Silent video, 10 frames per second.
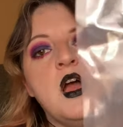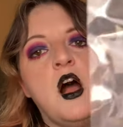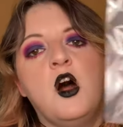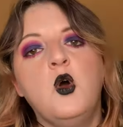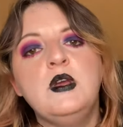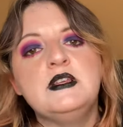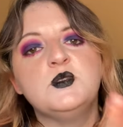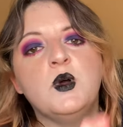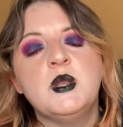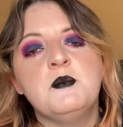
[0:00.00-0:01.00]

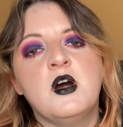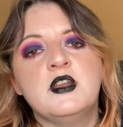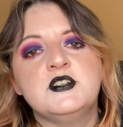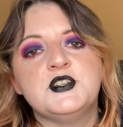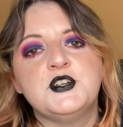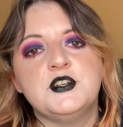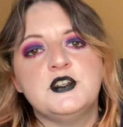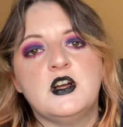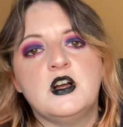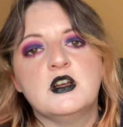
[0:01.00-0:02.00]
Always want to monitor your
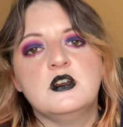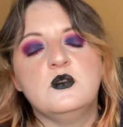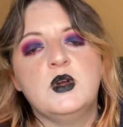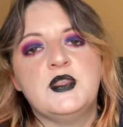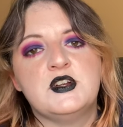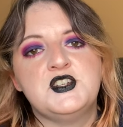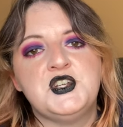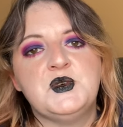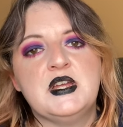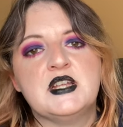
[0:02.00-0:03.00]
dog when they're
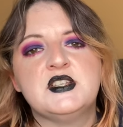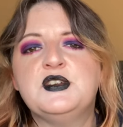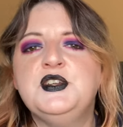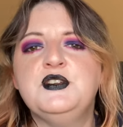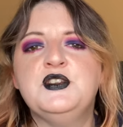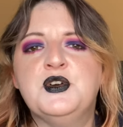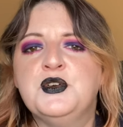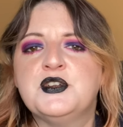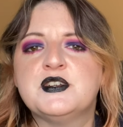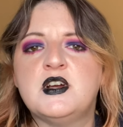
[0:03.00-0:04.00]
chewing until you know
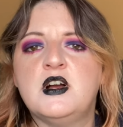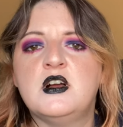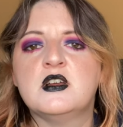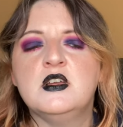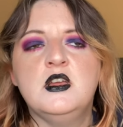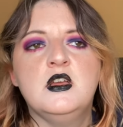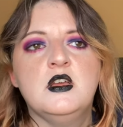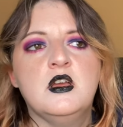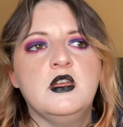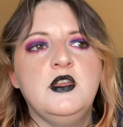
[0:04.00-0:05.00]
your dog.
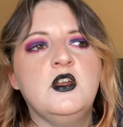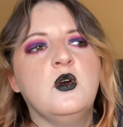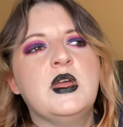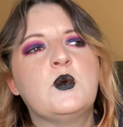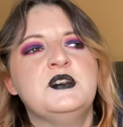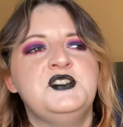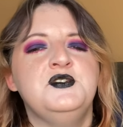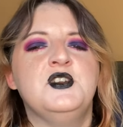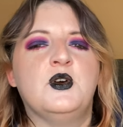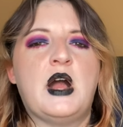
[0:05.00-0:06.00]
You know, like once you
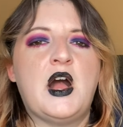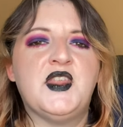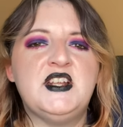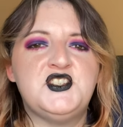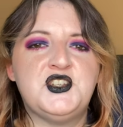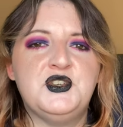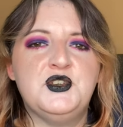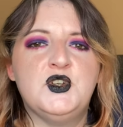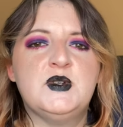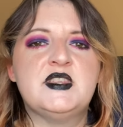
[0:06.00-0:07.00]
know how they
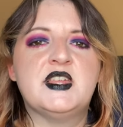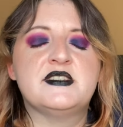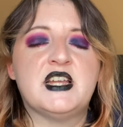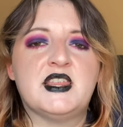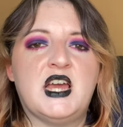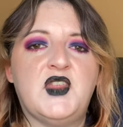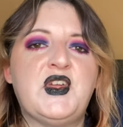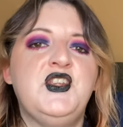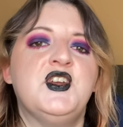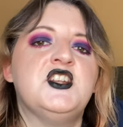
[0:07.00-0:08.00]
chew and things like that,
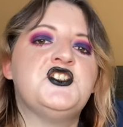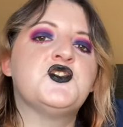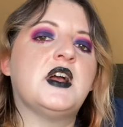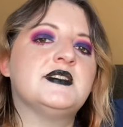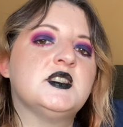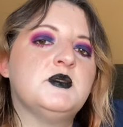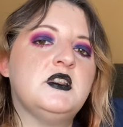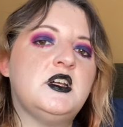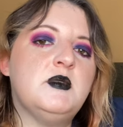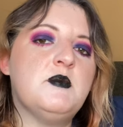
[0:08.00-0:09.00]
then you can trust them a
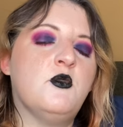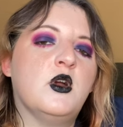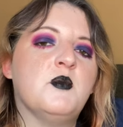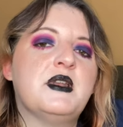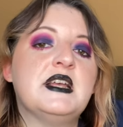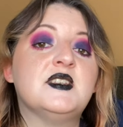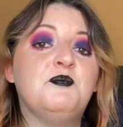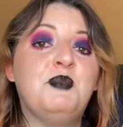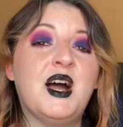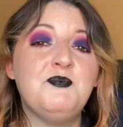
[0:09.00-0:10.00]
little bit more. But as a
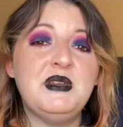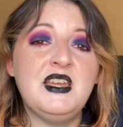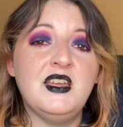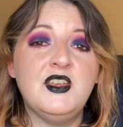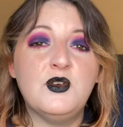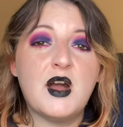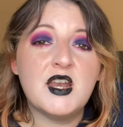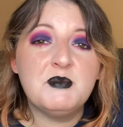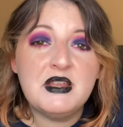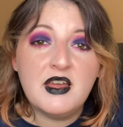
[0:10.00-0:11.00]
puppy, you
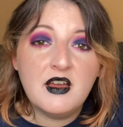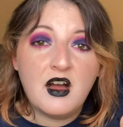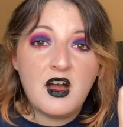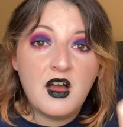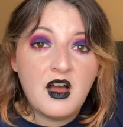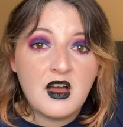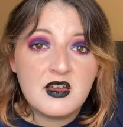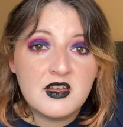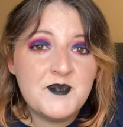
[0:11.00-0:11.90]
gotta be like a hawk.